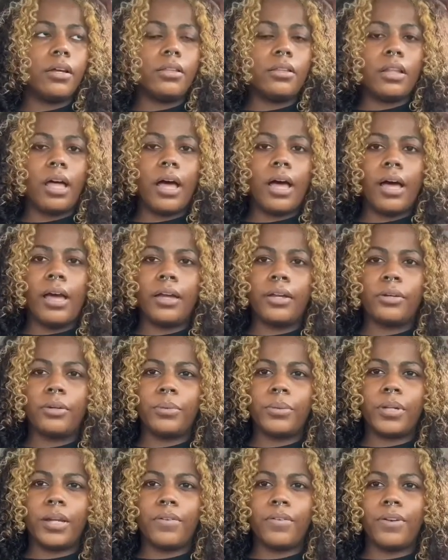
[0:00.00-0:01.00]
line or
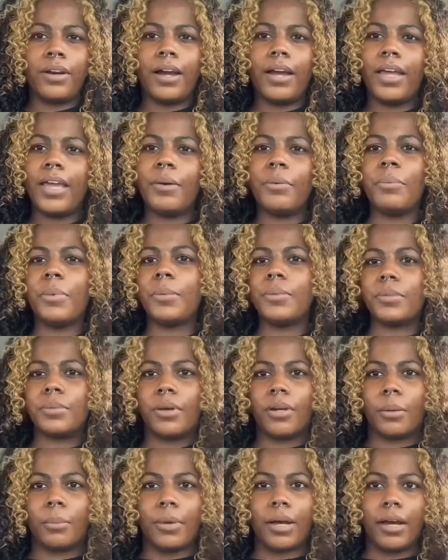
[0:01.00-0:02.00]
whatever i hate when people's
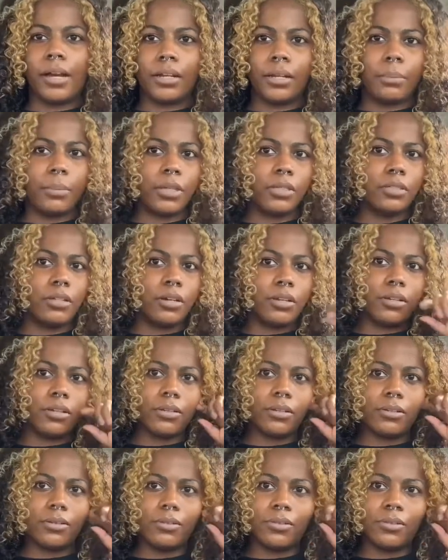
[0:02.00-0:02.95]
walking by and i'm like talking